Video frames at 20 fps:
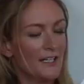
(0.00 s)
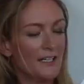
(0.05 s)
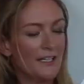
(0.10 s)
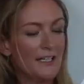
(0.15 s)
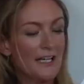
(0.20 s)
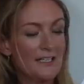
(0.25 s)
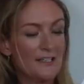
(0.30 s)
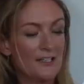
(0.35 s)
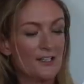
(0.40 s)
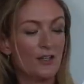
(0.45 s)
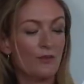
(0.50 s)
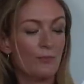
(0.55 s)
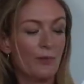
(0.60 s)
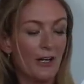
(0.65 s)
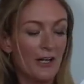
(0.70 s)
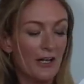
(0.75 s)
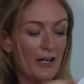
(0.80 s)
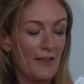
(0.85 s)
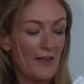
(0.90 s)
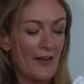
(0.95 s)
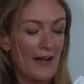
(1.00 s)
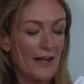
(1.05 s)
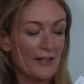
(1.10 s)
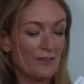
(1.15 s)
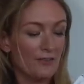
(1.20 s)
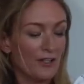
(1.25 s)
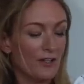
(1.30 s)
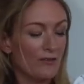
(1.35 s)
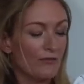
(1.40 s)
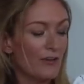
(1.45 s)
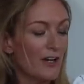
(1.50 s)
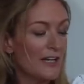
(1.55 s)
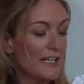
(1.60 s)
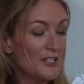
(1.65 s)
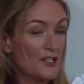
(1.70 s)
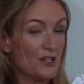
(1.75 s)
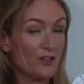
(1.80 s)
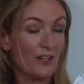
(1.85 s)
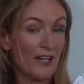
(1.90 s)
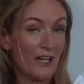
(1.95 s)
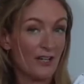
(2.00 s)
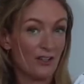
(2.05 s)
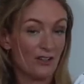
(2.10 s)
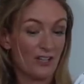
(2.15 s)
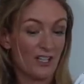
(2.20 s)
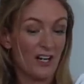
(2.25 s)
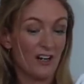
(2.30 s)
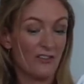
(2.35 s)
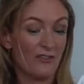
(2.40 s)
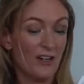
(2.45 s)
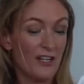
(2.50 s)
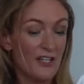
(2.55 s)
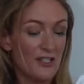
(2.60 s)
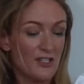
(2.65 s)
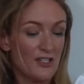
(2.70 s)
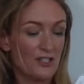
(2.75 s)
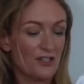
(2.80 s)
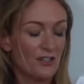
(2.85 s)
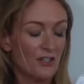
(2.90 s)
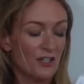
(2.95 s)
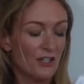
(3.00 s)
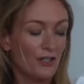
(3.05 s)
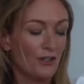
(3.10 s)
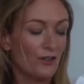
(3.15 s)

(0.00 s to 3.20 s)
Yeah, so you apply it like that and you really do get a good coverage.